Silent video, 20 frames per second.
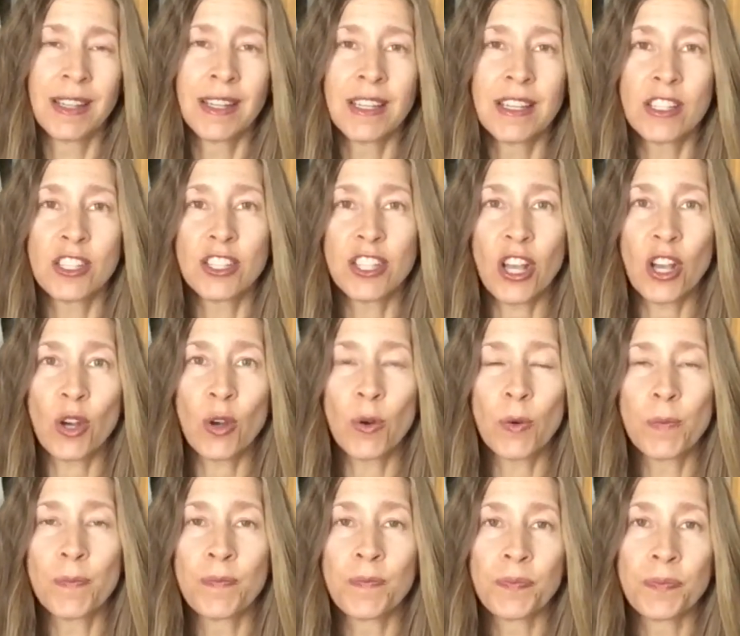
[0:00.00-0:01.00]

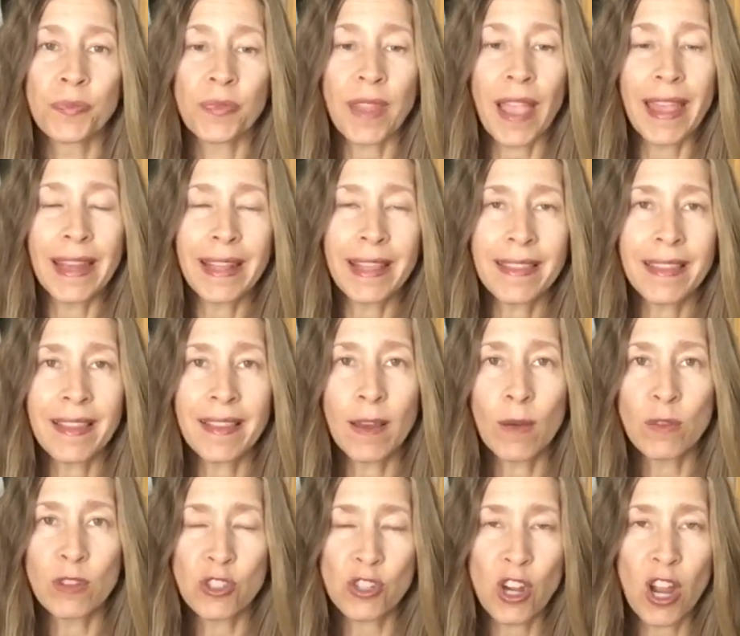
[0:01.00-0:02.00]
So anything that
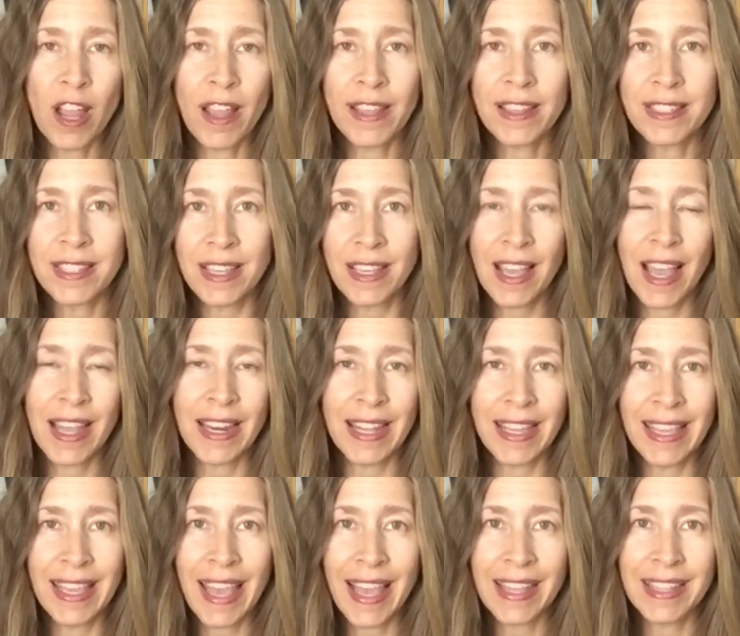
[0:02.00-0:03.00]
was trying to kind of
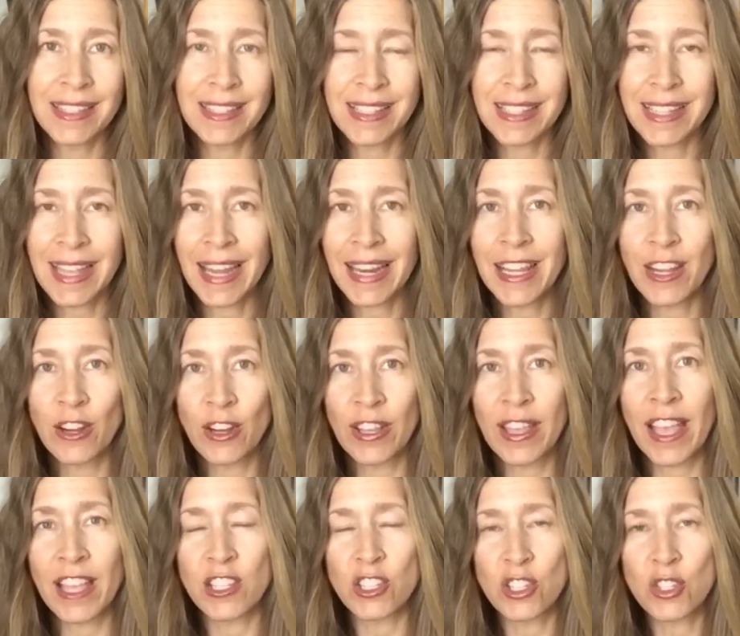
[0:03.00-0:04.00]
get steady or
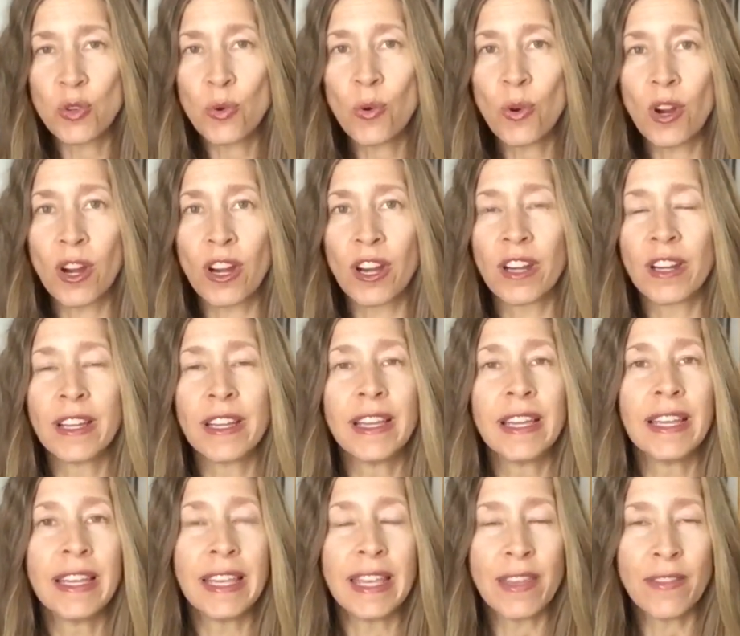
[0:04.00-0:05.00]
get sure,
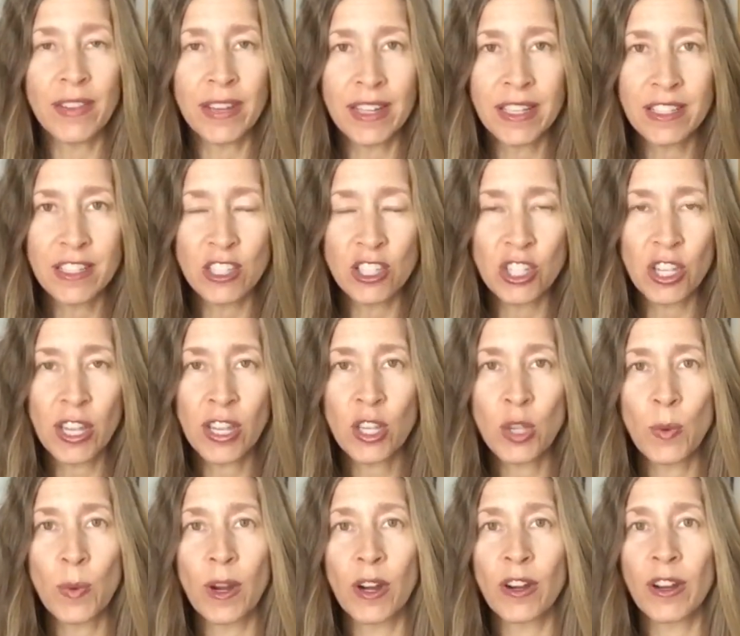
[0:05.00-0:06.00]
even into
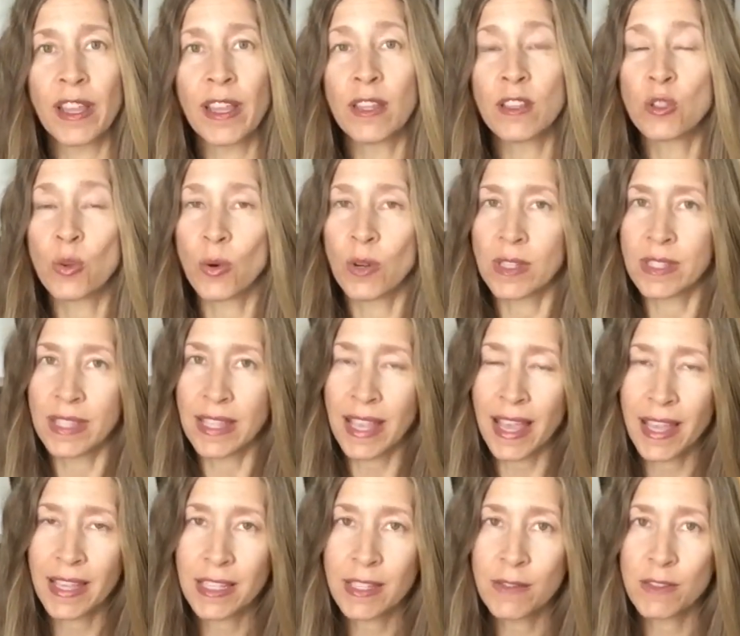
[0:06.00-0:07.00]
January, towards the
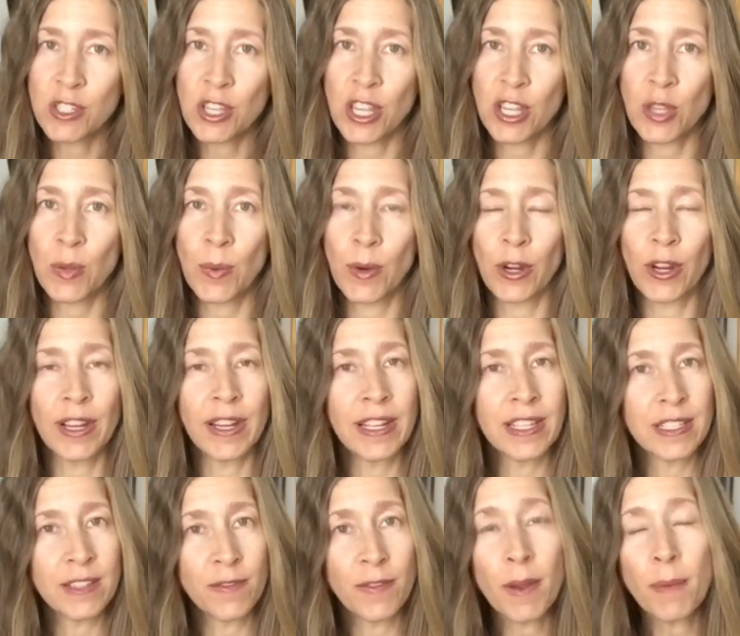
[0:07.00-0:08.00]
end of January and
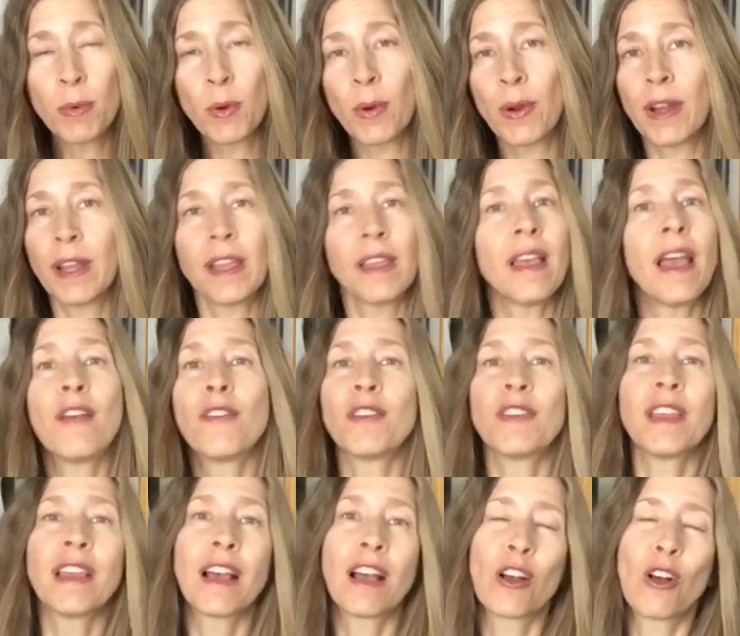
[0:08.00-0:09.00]
into February, everything
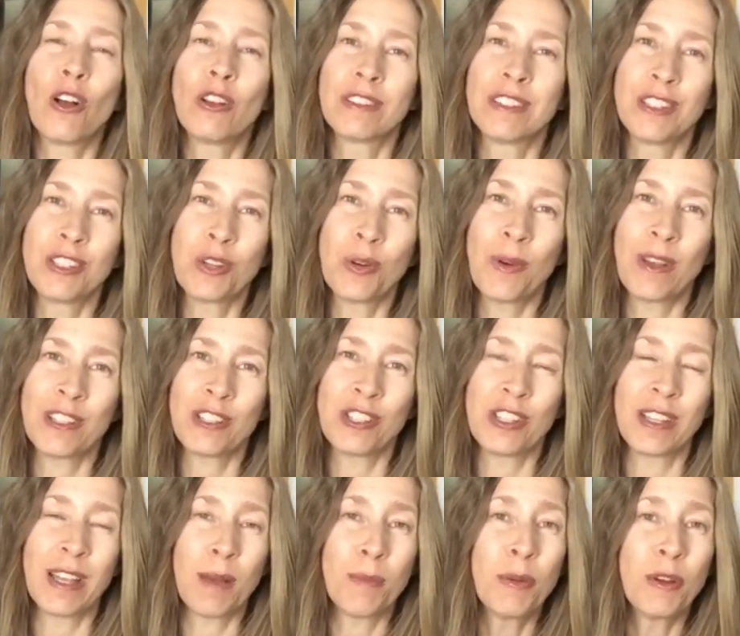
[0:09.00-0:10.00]
got called into question,
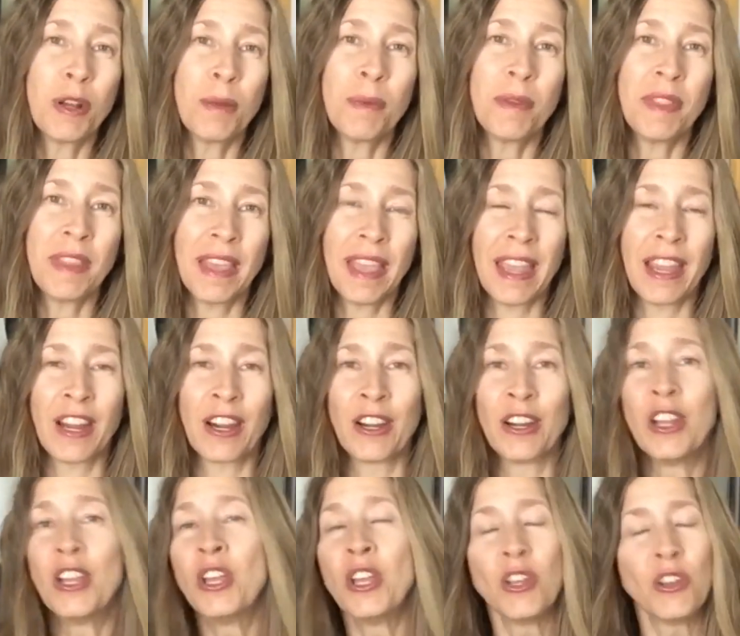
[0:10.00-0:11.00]
got put up in the air,
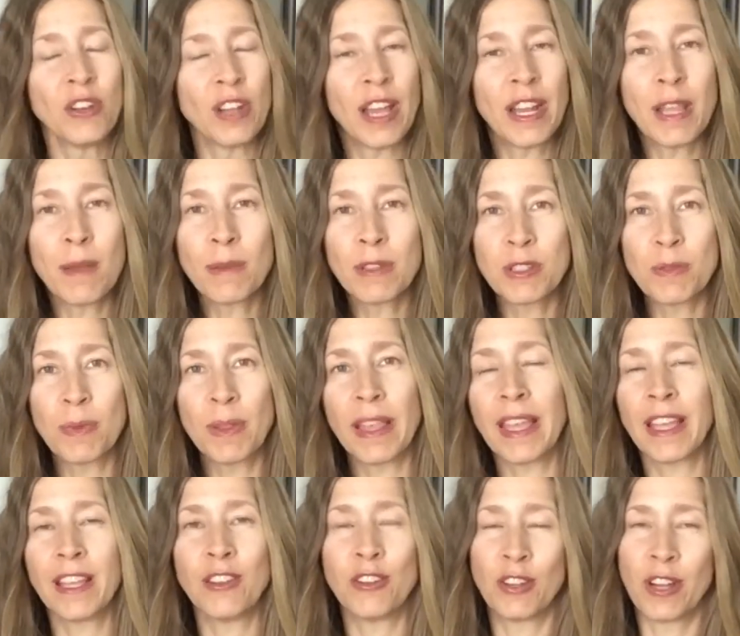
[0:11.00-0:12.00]
not able to
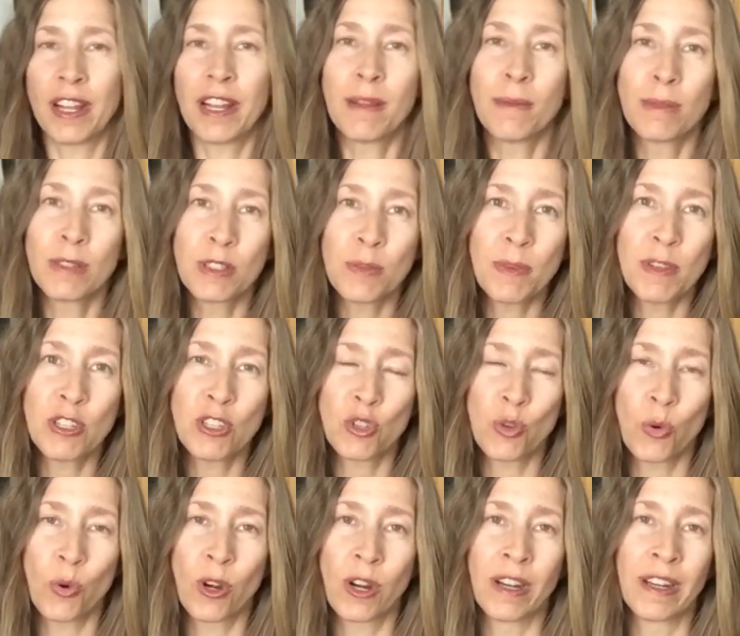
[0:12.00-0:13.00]
plan, you're not able to be
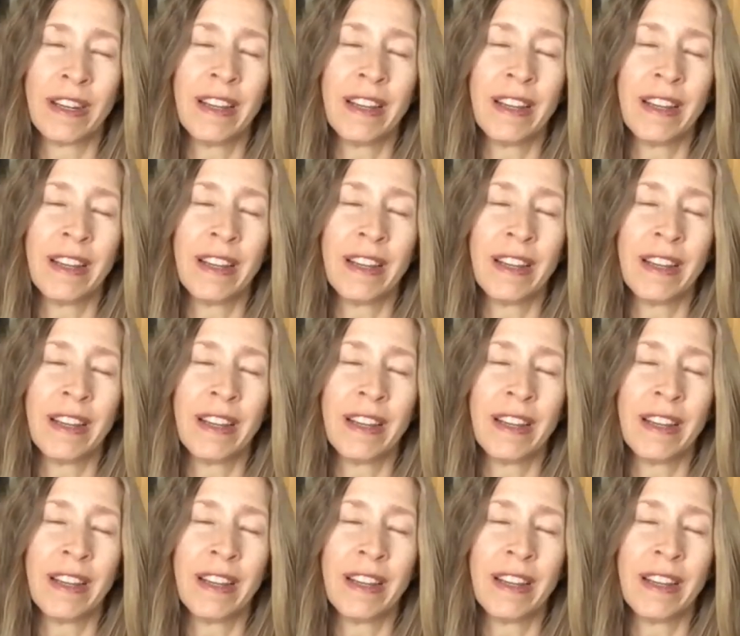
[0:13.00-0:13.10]
sure.